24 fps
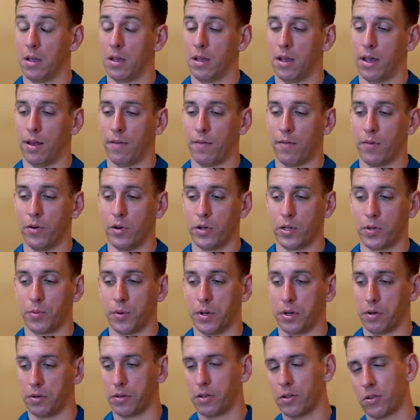at first,
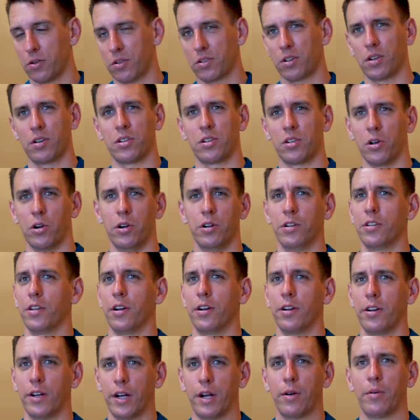there's concerns
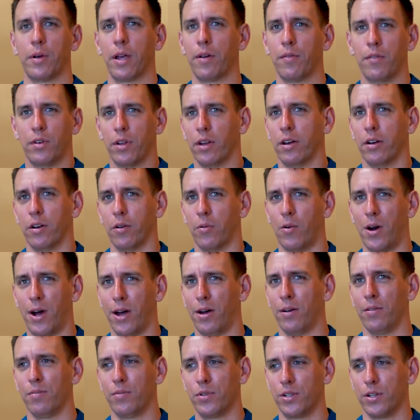there, you know, we haven't done it in a
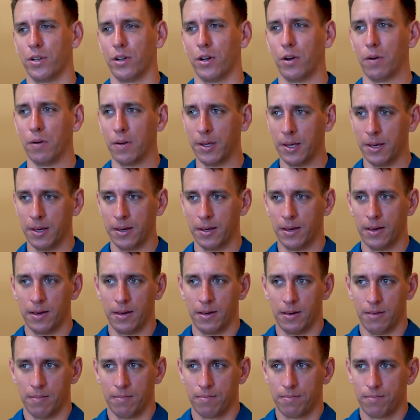while. So
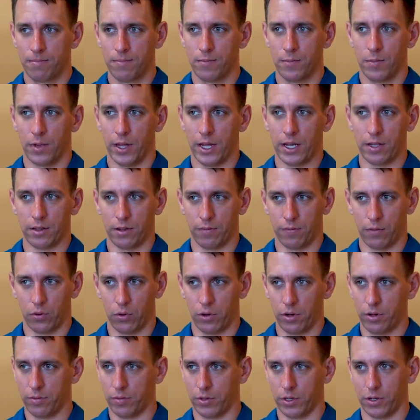Lakeland,
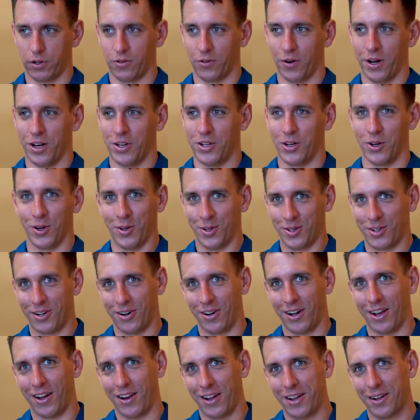Florida was a great show to
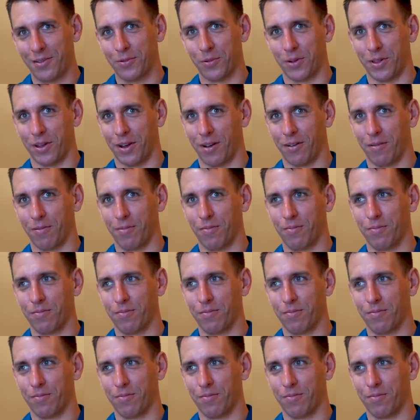start out at with how